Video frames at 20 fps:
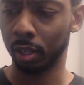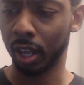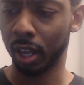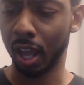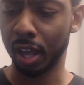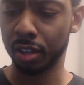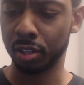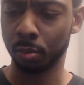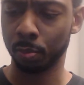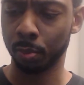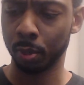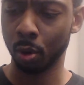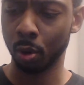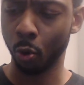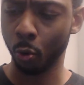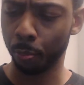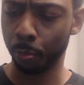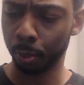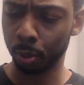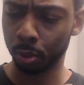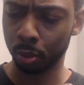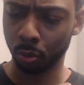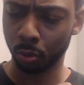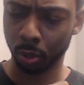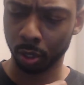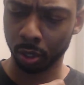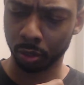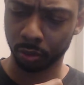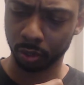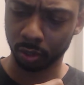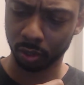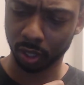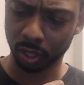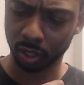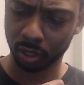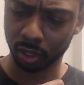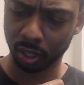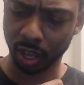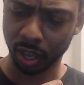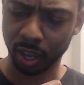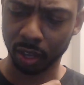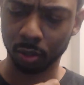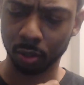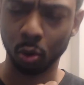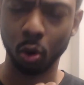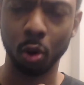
it hasn't been opened or anything like that.